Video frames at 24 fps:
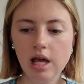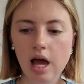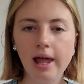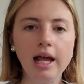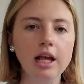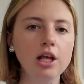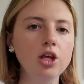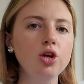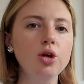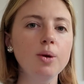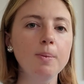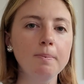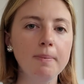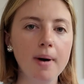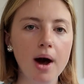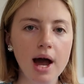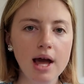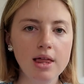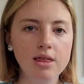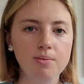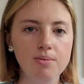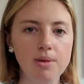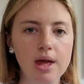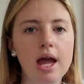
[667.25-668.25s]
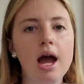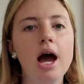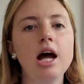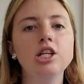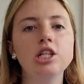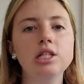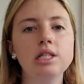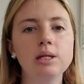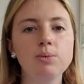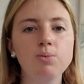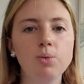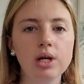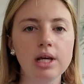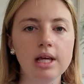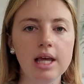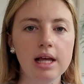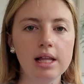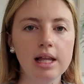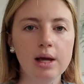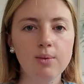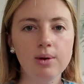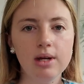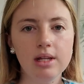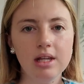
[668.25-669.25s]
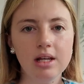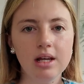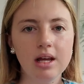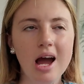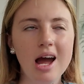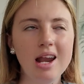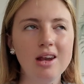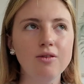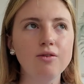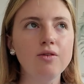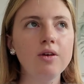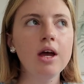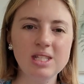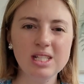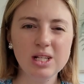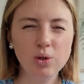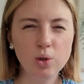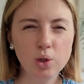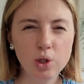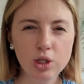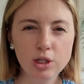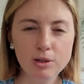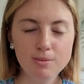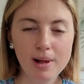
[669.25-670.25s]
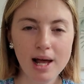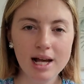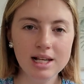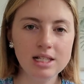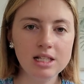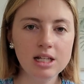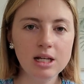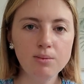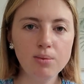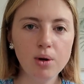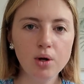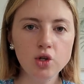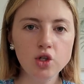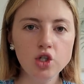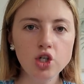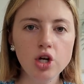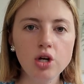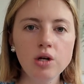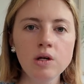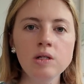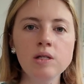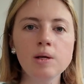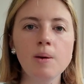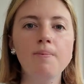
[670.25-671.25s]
Like you can buy them there. I just didn't want to get like one of the kind of single-use plastic ponchos,